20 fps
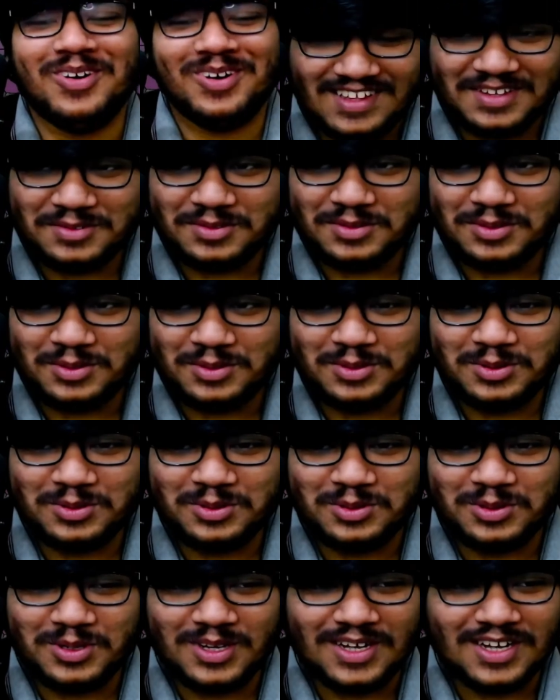
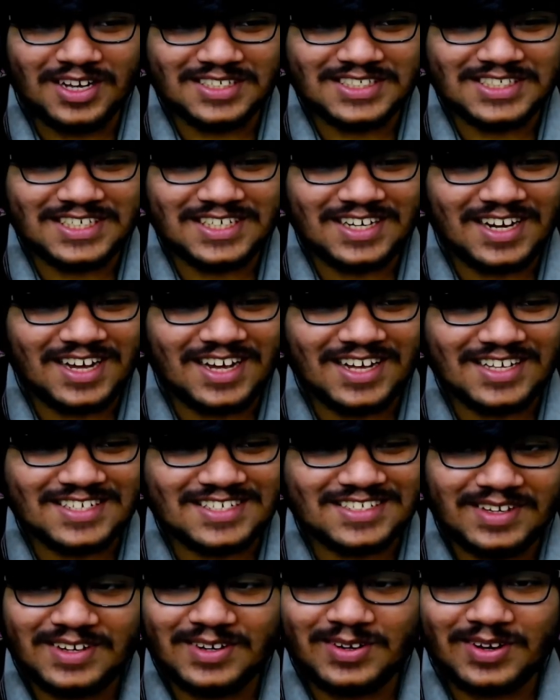Ooh,
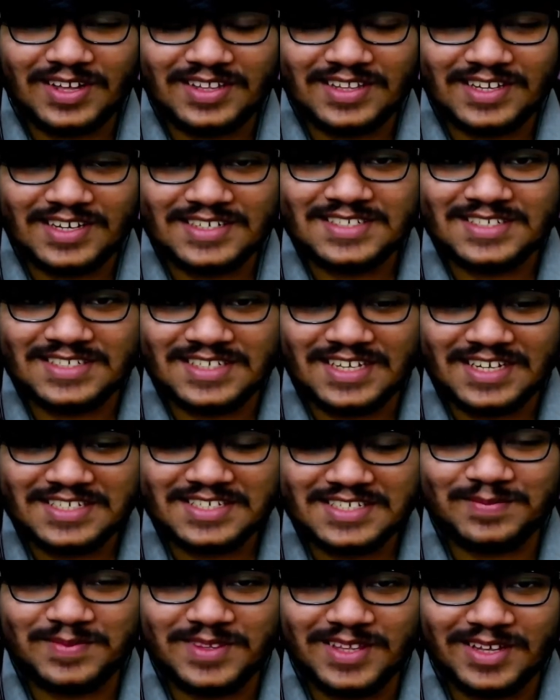Hashiras. Okay, there's six
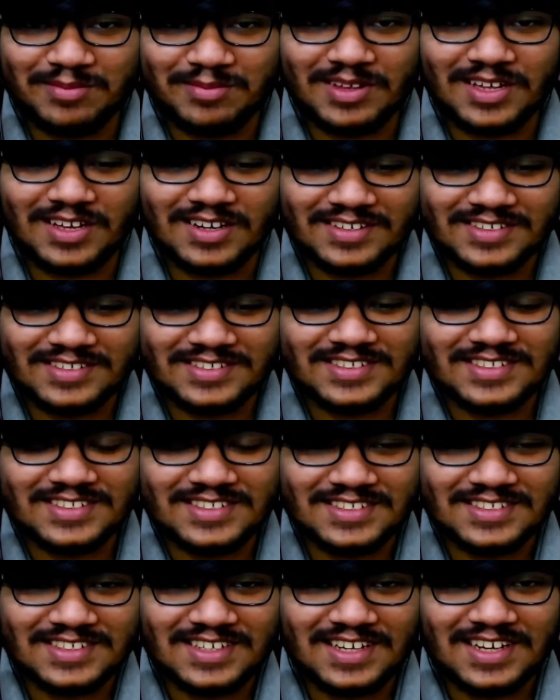of them here.
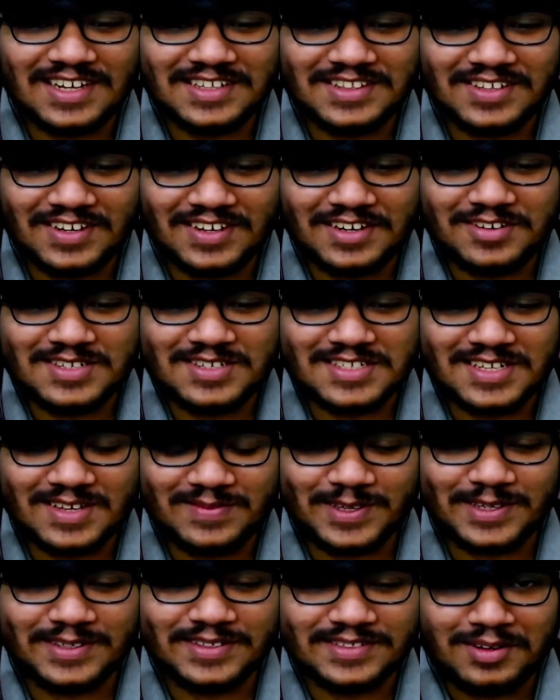I thought it was
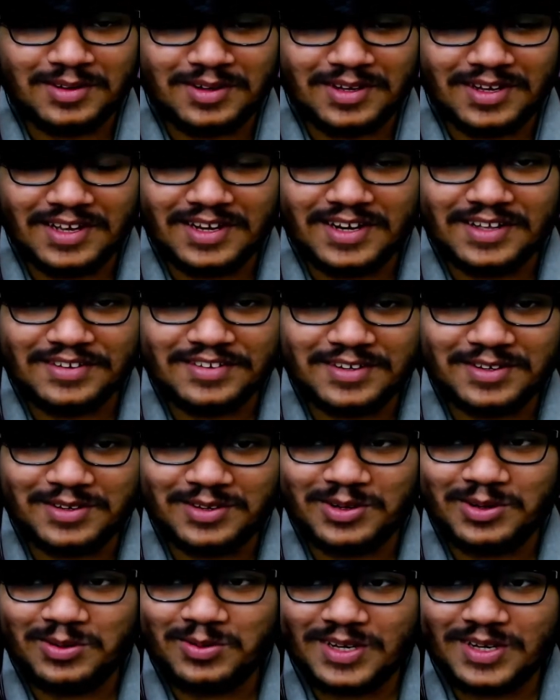seven. He doesn't
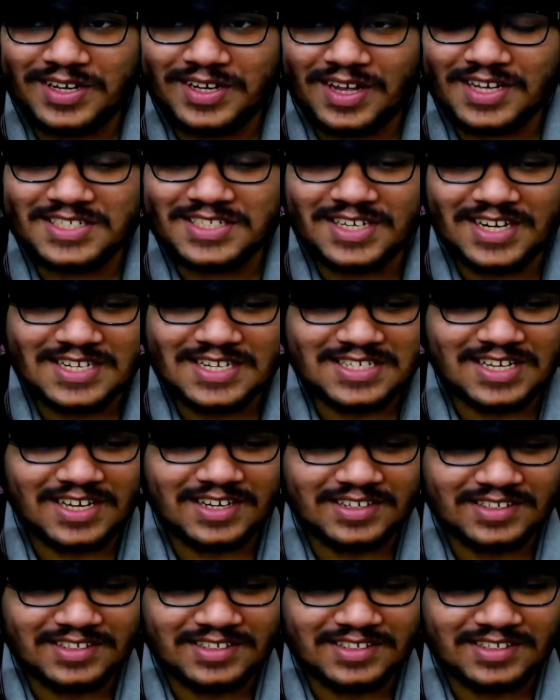know what Hashiras are.